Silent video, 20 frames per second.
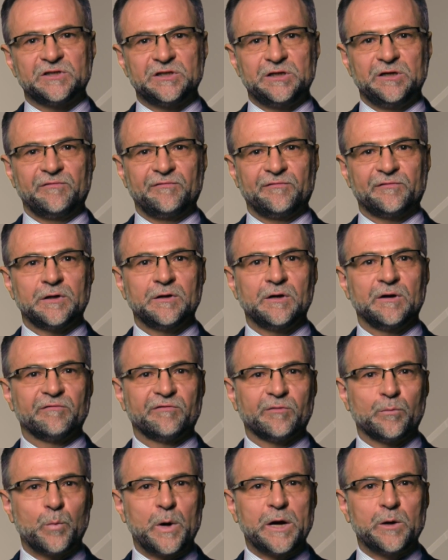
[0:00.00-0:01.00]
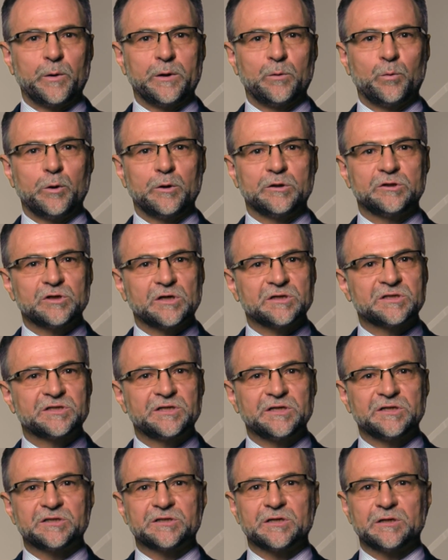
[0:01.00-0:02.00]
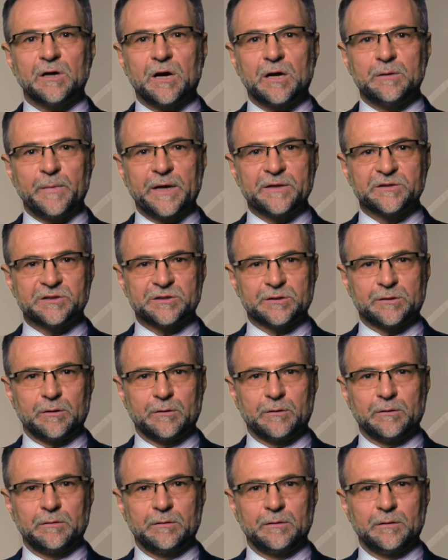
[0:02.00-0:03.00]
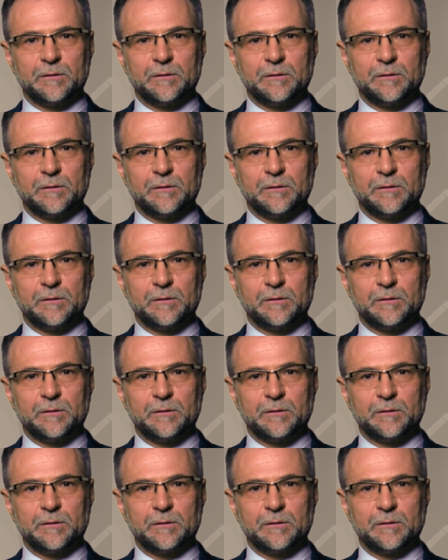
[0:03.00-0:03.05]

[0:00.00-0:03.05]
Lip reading: shift from where we were just 6 to 9 months ago.